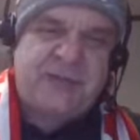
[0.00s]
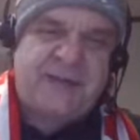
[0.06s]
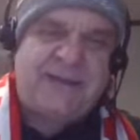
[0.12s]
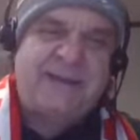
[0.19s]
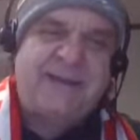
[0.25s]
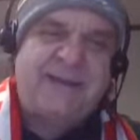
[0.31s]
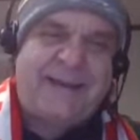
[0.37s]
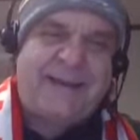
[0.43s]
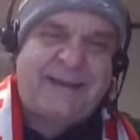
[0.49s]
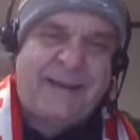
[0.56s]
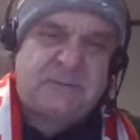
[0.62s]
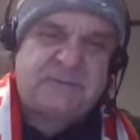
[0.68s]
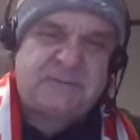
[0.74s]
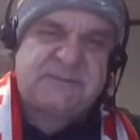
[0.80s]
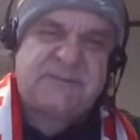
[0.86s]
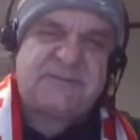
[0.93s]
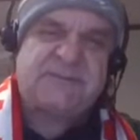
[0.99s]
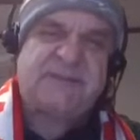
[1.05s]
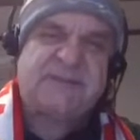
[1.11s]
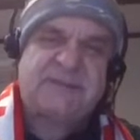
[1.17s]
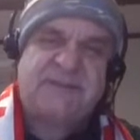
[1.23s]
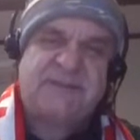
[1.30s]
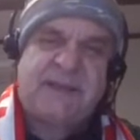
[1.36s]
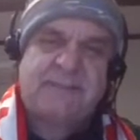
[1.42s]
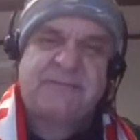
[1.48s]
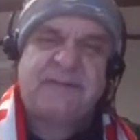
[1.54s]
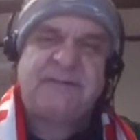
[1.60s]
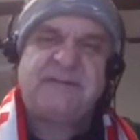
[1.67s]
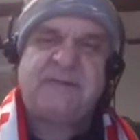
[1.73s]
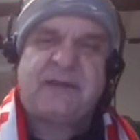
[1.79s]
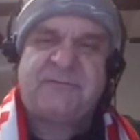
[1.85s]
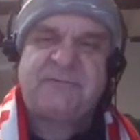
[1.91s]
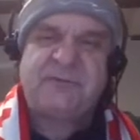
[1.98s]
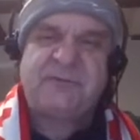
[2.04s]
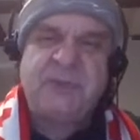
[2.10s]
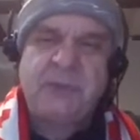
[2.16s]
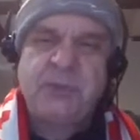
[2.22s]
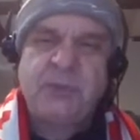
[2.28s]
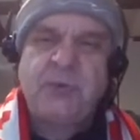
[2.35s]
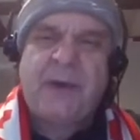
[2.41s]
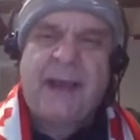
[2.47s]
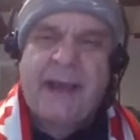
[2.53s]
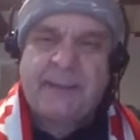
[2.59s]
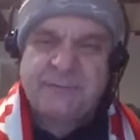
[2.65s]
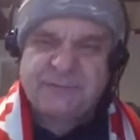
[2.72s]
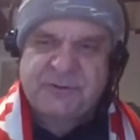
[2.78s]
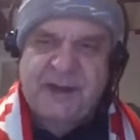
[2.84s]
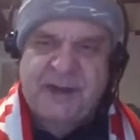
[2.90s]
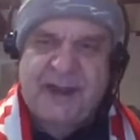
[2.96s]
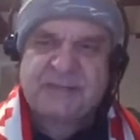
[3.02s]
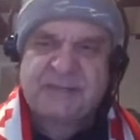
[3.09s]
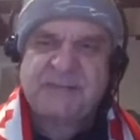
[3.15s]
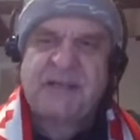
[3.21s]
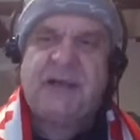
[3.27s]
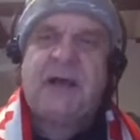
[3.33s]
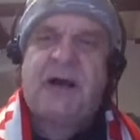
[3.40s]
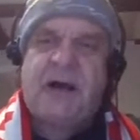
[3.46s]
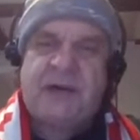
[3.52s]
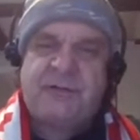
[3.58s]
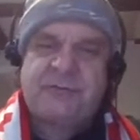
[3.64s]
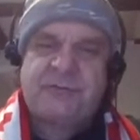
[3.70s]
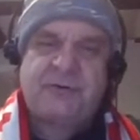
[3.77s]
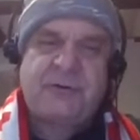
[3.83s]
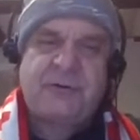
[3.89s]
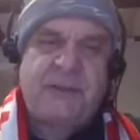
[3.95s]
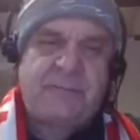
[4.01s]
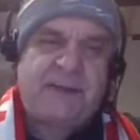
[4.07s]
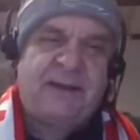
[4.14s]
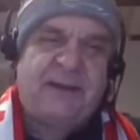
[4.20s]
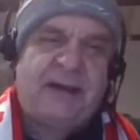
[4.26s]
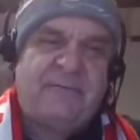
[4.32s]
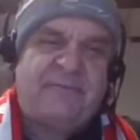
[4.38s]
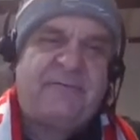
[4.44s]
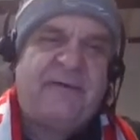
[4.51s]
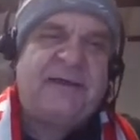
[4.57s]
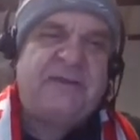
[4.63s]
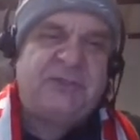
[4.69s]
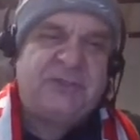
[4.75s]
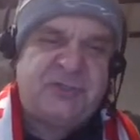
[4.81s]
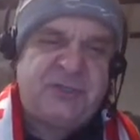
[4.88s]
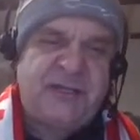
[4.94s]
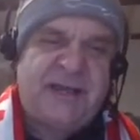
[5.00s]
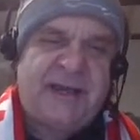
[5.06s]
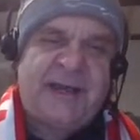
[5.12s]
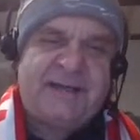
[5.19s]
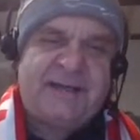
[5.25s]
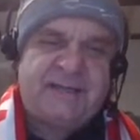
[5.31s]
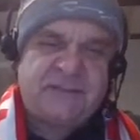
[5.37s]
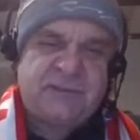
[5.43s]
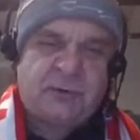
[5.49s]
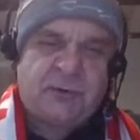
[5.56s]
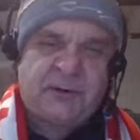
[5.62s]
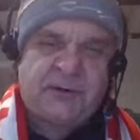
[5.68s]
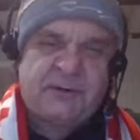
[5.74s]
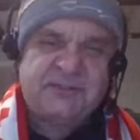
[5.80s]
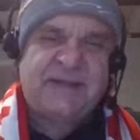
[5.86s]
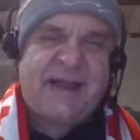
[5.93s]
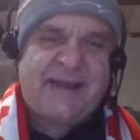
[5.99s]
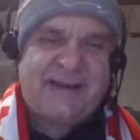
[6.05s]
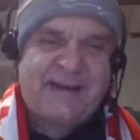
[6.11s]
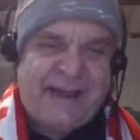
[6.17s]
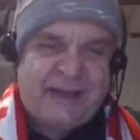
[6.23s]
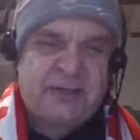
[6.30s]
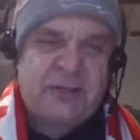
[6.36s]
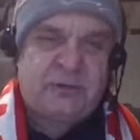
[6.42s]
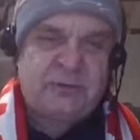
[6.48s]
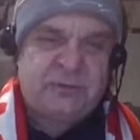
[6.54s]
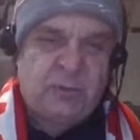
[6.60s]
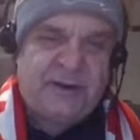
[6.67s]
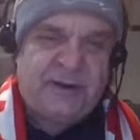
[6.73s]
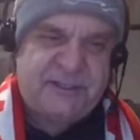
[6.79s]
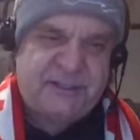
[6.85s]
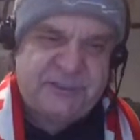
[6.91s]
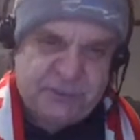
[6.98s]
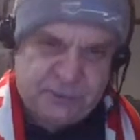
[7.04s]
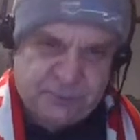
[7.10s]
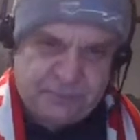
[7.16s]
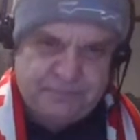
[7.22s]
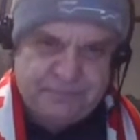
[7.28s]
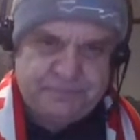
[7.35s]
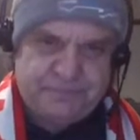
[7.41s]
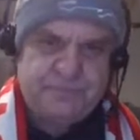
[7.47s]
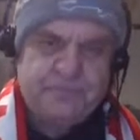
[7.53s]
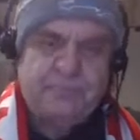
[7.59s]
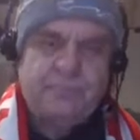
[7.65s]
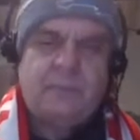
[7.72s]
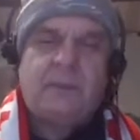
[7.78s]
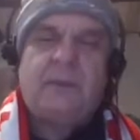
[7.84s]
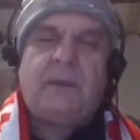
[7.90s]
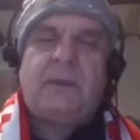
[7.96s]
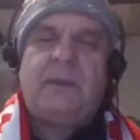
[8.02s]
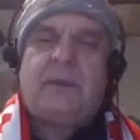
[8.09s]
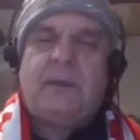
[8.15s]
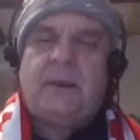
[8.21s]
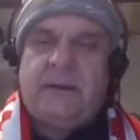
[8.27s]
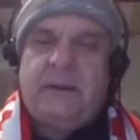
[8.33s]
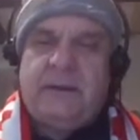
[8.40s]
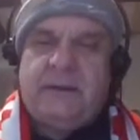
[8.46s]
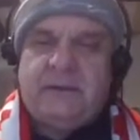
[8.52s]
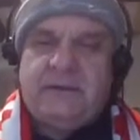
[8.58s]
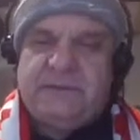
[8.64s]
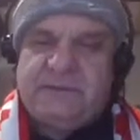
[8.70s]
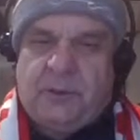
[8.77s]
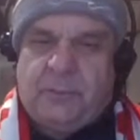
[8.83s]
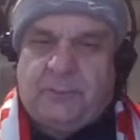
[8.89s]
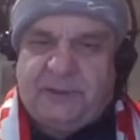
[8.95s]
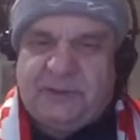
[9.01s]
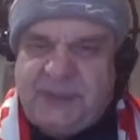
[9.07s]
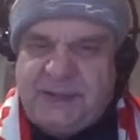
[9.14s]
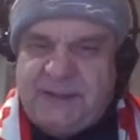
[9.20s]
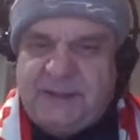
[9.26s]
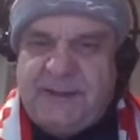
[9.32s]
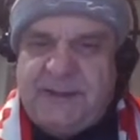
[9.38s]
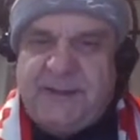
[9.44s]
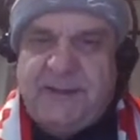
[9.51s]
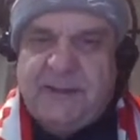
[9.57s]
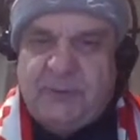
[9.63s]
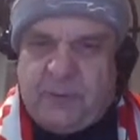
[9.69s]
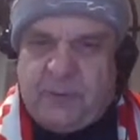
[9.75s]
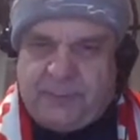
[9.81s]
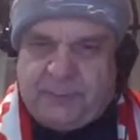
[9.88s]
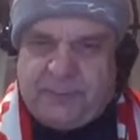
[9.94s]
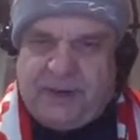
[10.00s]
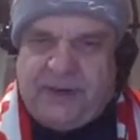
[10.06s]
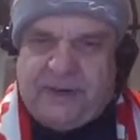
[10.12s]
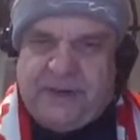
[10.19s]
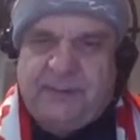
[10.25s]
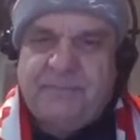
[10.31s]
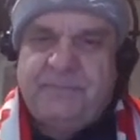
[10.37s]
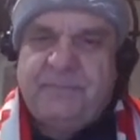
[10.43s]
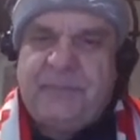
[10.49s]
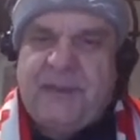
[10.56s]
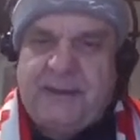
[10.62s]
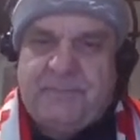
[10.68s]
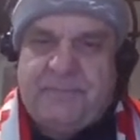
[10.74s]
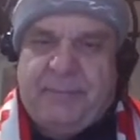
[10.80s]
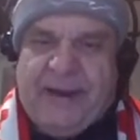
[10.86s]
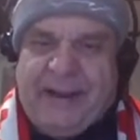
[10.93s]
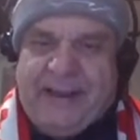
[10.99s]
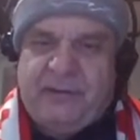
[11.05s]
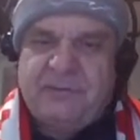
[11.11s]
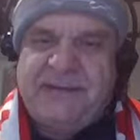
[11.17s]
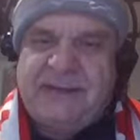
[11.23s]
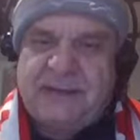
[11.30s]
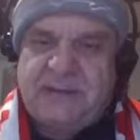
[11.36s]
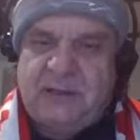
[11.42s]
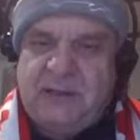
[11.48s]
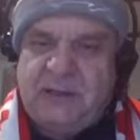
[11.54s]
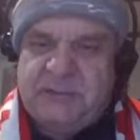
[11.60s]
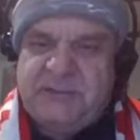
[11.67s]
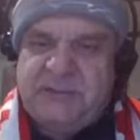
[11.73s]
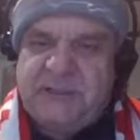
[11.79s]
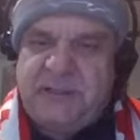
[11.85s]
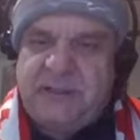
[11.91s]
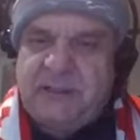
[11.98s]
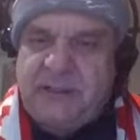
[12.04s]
announces acceptance of 2 abstracts on treatment of GI disorders at ECCO 22. So Progenity Incorporated, a biotechnology